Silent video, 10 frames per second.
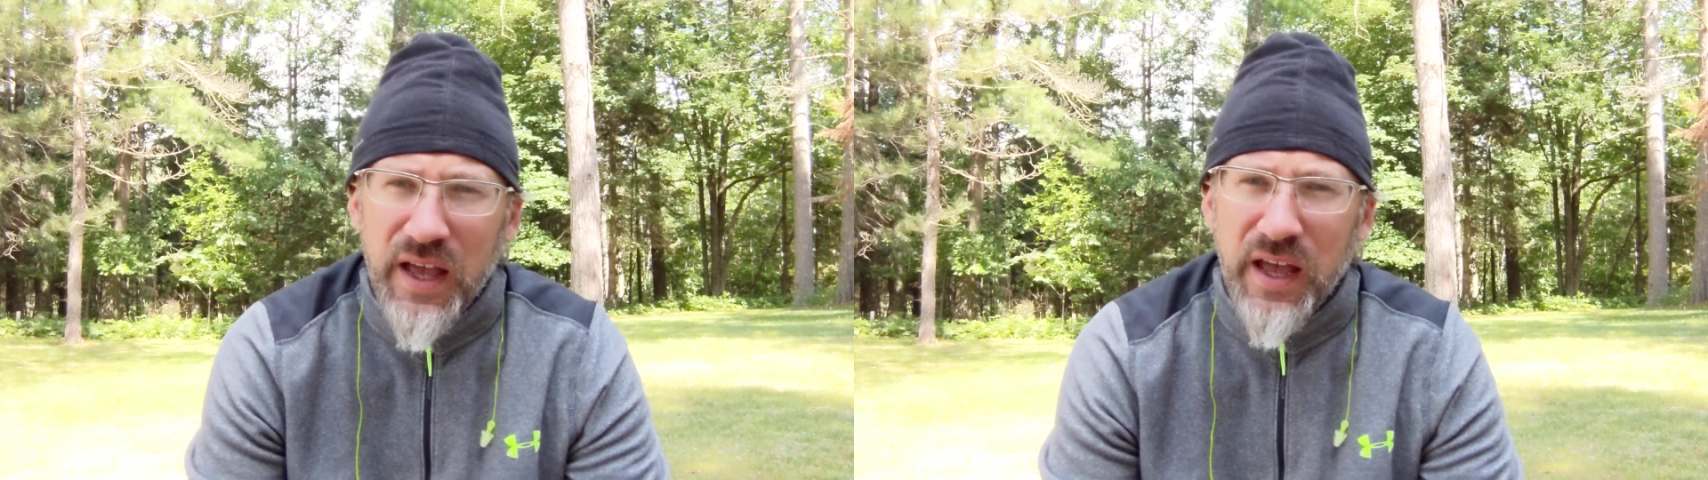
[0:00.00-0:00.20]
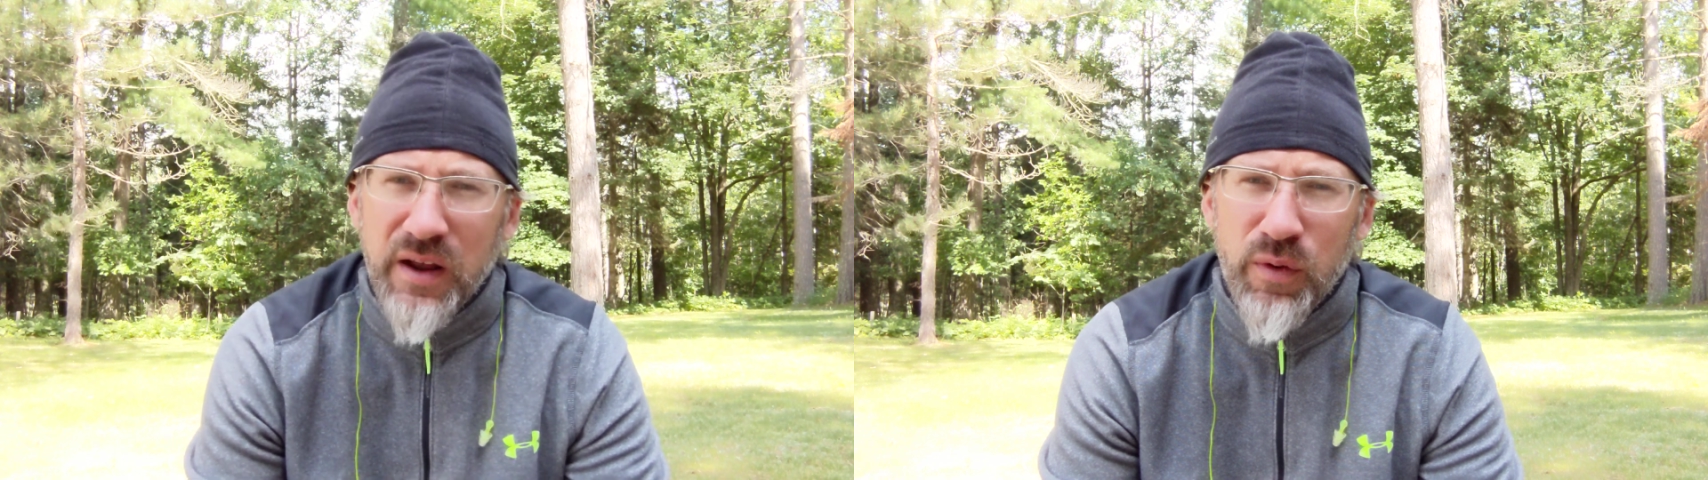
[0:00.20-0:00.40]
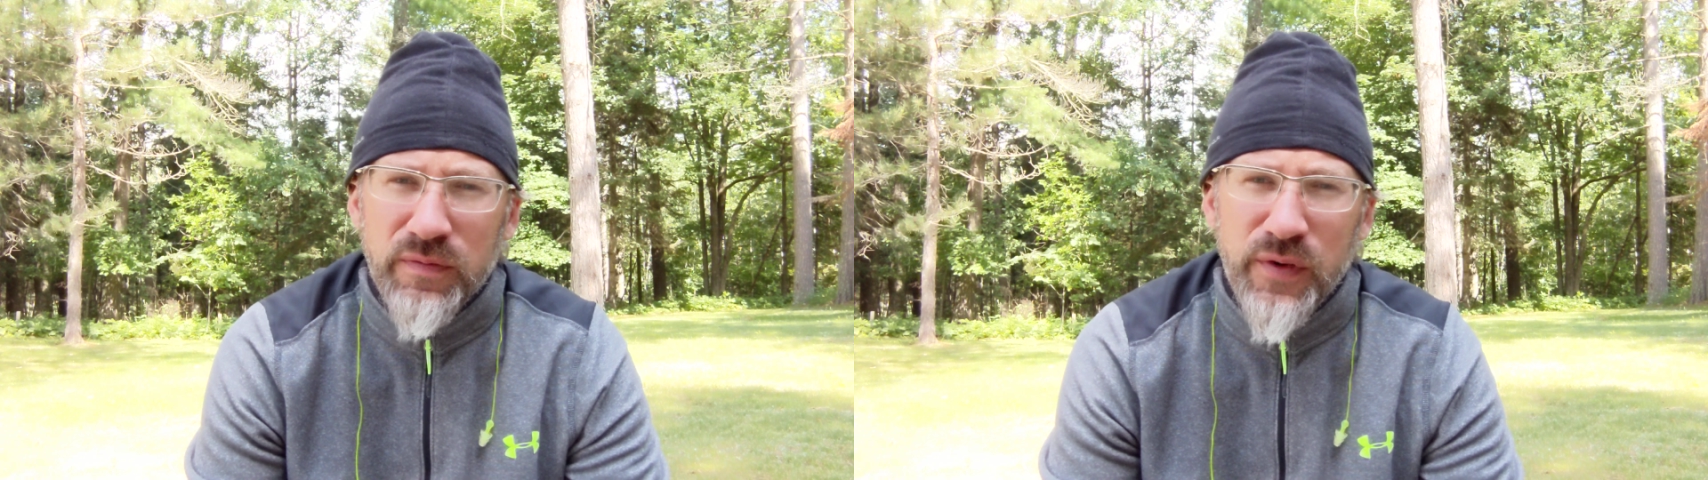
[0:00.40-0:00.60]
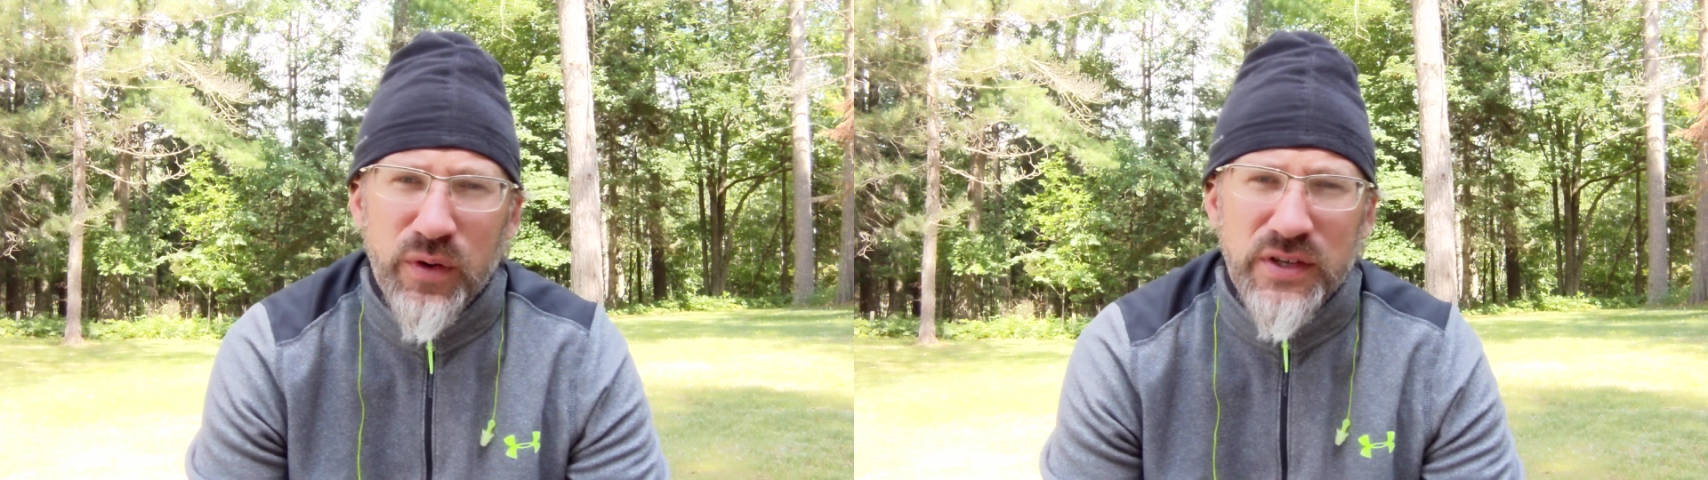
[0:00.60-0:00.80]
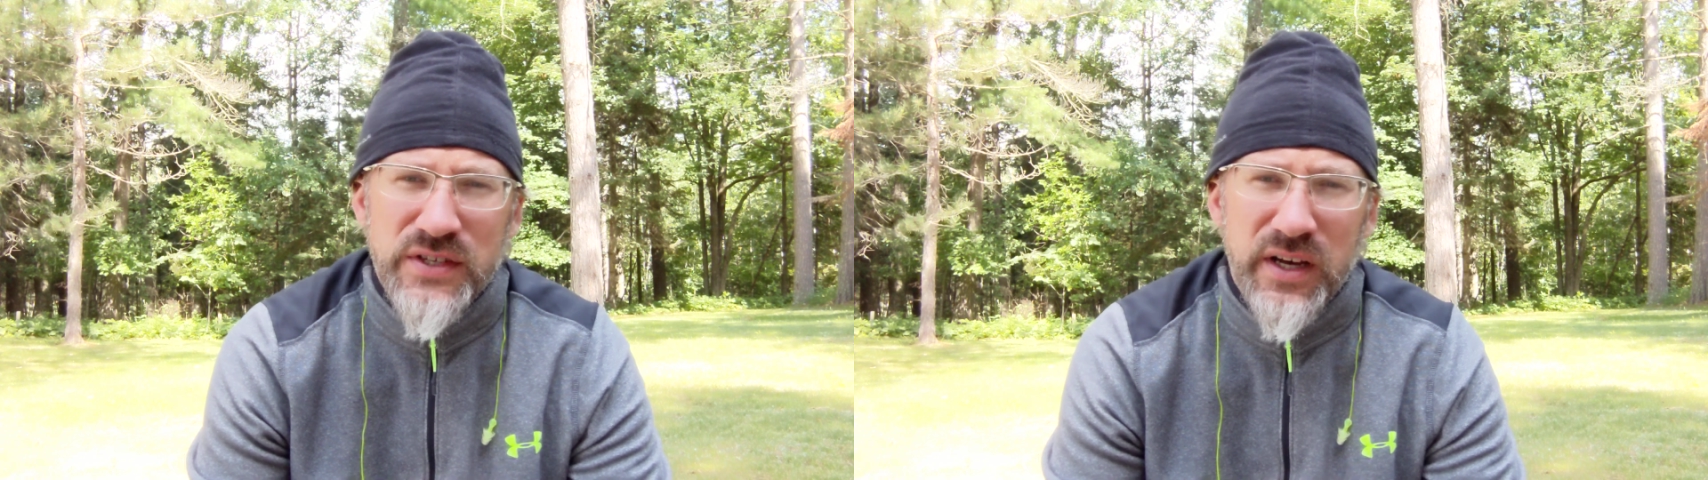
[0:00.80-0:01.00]
And I want to
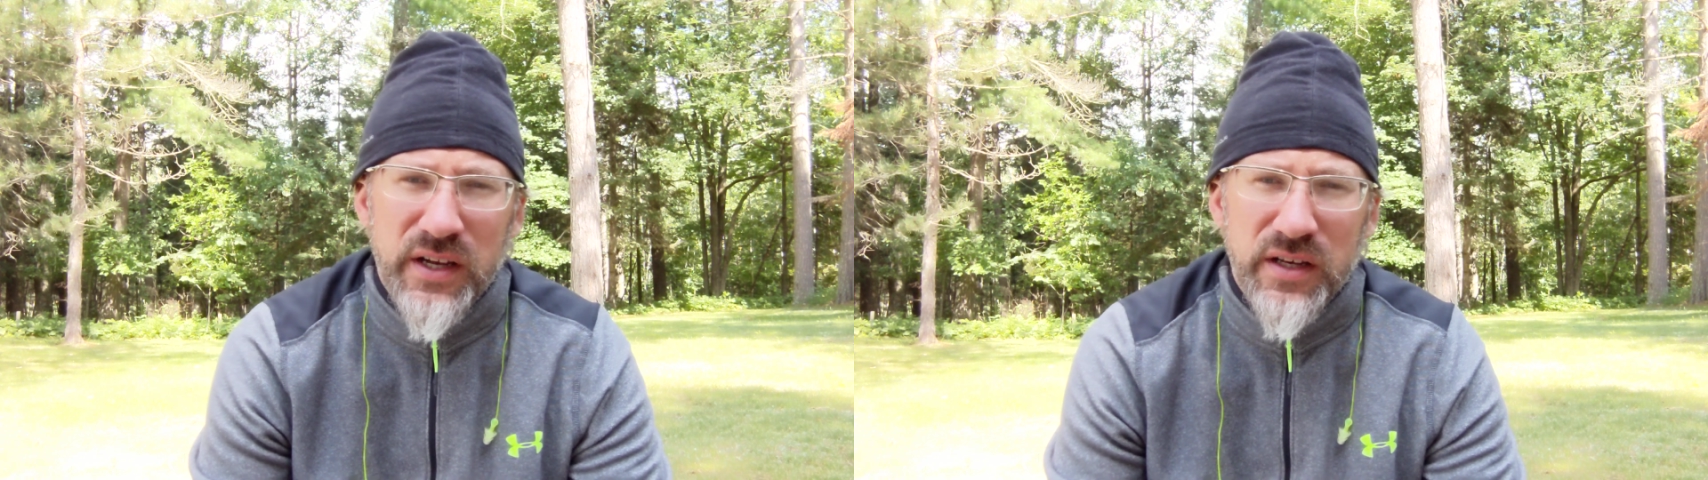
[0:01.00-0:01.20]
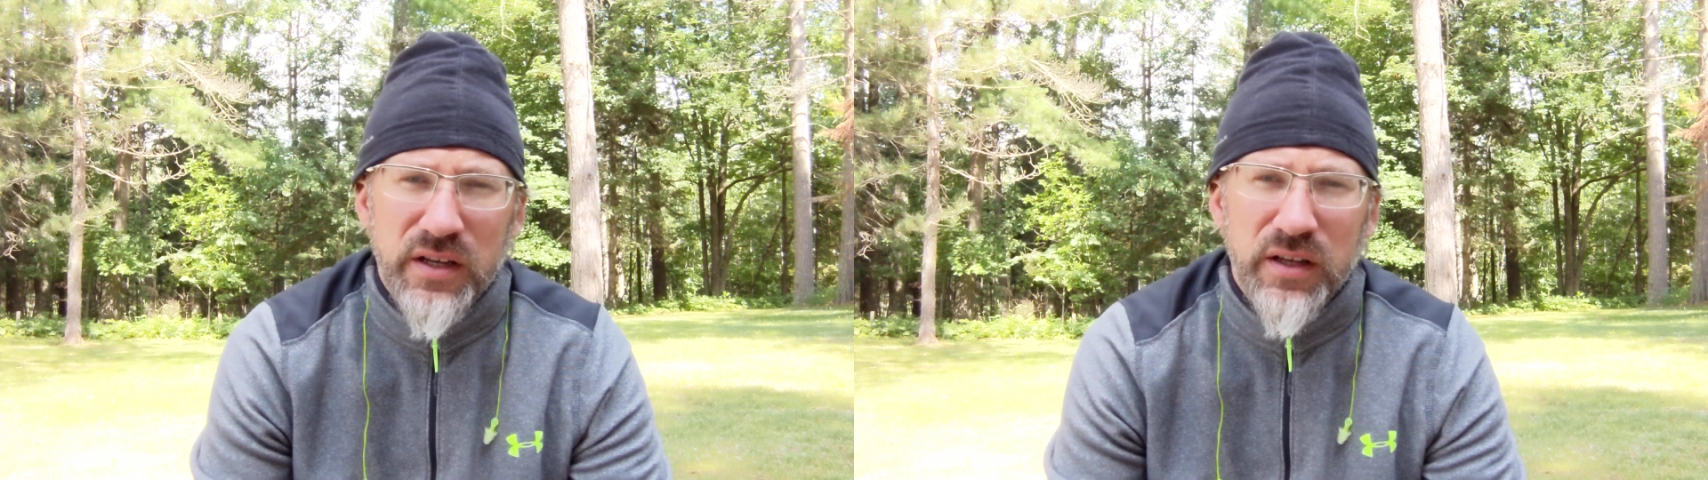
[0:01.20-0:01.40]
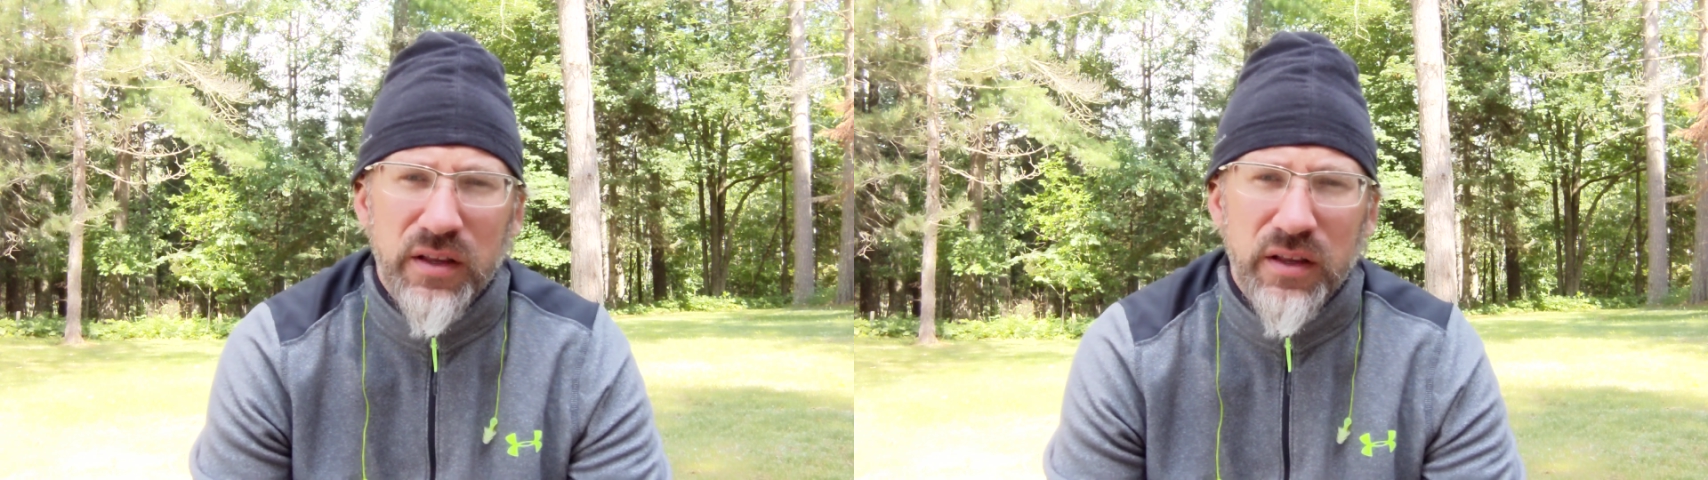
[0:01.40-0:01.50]
focus on